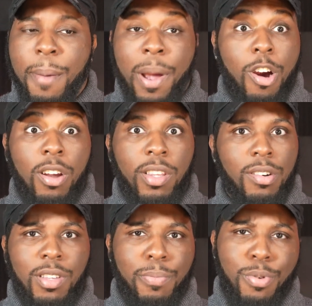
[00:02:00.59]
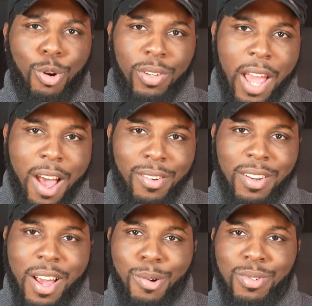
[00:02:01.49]
my car literally broke down
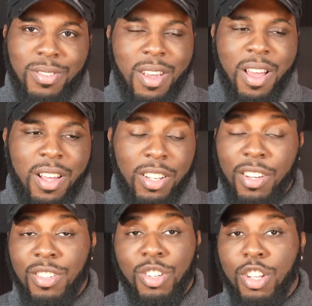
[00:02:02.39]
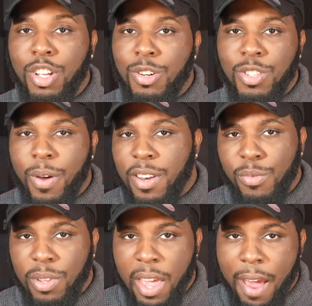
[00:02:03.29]
and I was looking to close, so I
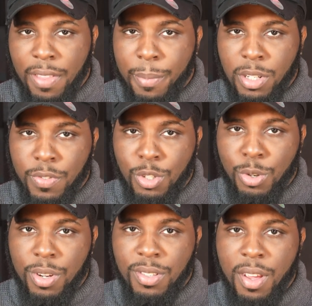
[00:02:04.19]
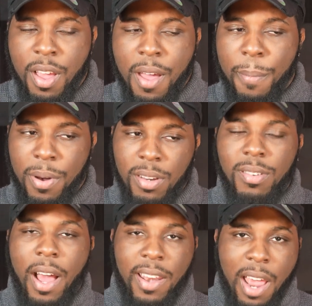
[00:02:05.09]
didn't really have that much of a choice.
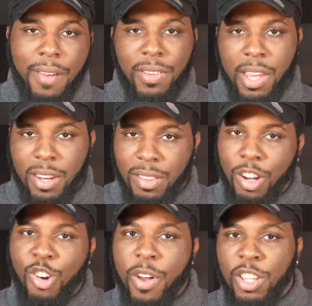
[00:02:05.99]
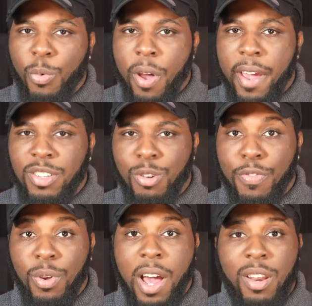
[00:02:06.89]
But I navigated the correct way, so
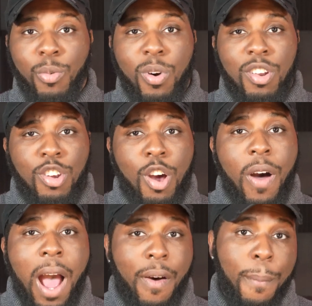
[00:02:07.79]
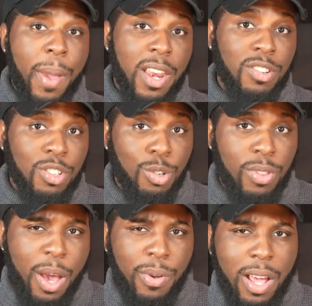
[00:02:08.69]
if you kind of want to know how I managed to do
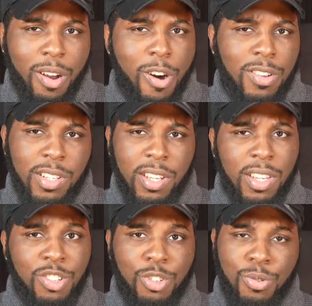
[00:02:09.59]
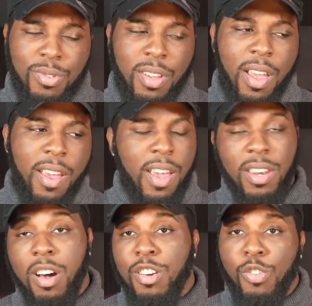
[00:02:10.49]
that without causing any issues
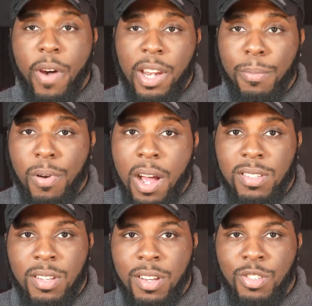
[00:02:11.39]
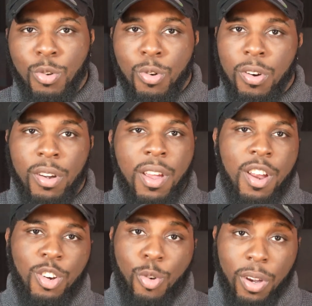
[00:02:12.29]
in the underwriting process or
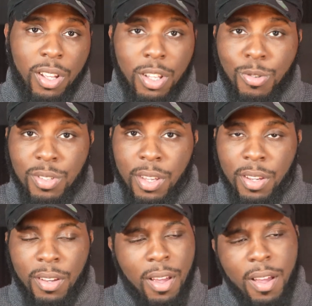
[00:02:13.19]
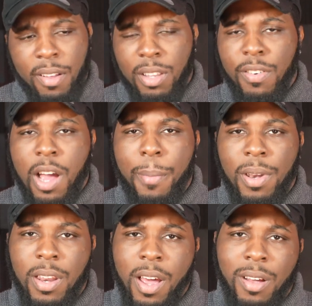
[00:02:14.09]
during closing, leave a comment
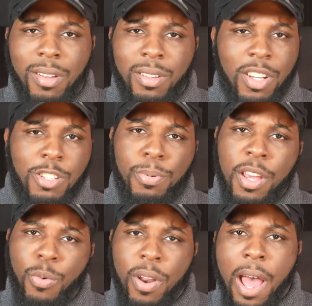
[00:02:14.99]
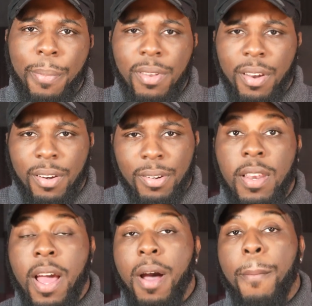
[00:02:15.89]
and I'll explain what happened there.
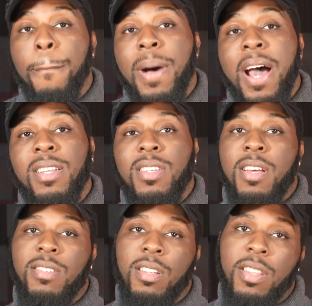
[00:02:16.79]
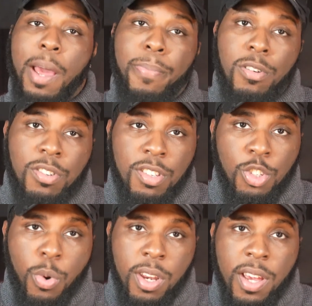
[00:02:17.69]
Now, my Tesla that I purchased in
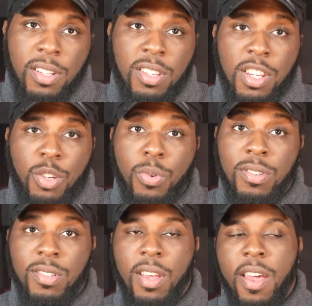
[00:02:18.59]
2019 was